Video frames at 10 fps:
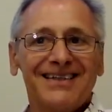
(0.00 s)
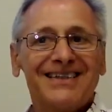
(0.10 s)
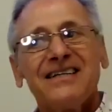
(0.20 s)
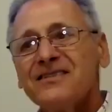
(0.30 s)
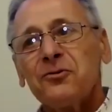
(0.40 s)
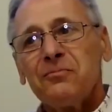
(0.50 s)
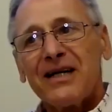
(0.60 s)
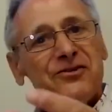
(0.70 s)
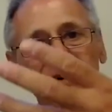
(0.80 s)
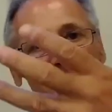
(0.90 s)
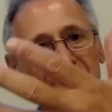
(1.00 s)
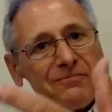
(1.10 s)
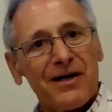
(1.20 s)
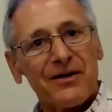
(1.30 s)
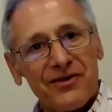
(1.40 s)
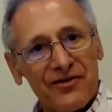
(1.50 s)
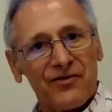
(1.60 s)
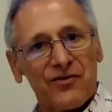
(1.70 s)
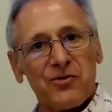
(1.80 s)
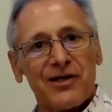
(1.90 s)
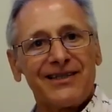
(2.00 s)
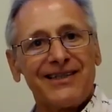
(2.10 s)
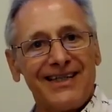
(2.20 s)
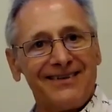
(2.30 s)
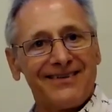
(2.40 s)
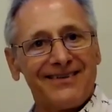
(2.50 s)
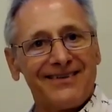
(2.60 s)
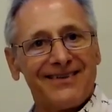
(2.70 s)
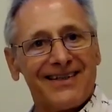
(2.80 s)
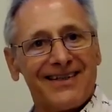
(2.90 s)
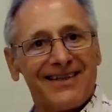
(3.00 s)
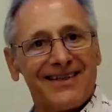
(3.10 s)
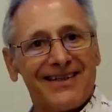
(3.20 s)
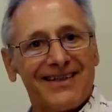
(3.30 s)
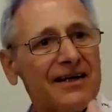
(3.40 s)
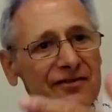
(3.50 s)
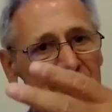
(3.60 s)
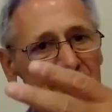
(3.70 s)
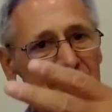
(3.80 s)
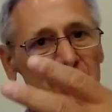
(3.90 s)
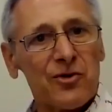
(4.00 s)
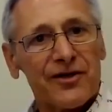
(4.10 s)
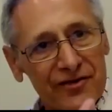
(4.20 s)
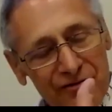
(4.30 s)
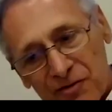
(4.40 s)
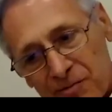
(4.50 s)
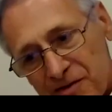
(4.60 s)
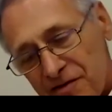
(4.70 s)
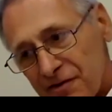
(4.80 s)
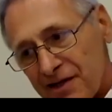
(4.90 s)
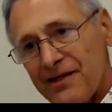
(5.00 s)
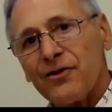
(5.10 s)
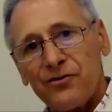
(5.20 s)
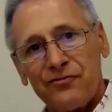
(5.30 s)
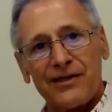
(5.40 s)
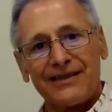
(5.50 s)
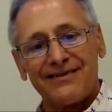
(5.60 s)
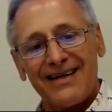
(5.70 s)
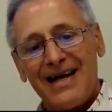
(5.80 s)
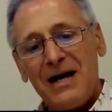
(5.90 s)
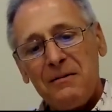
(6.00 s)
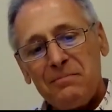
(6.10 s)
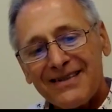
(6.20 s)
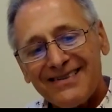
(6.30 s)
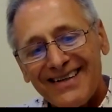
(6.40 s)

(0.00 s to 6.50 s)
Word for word: There's not much found about this story in the internet. Well, there are stories if you specifically look for it. But